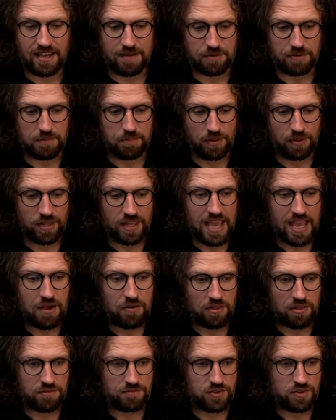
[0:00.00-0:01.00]
I'm going to play
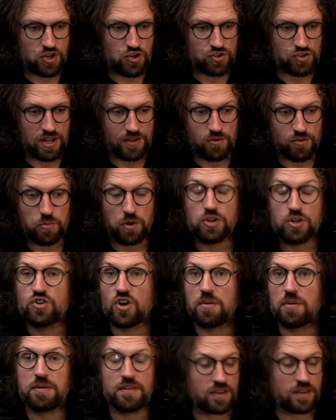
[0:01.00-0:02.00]
out on the Fusion. If you want to
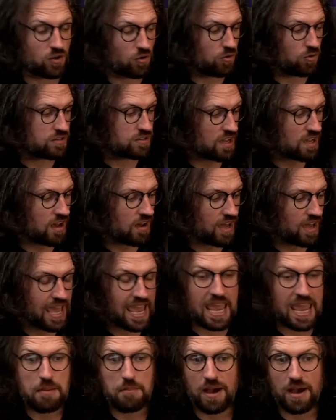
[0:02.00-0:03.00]
join me, the chords are
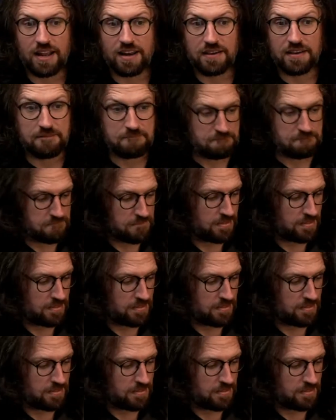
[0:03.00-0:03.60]
A minor,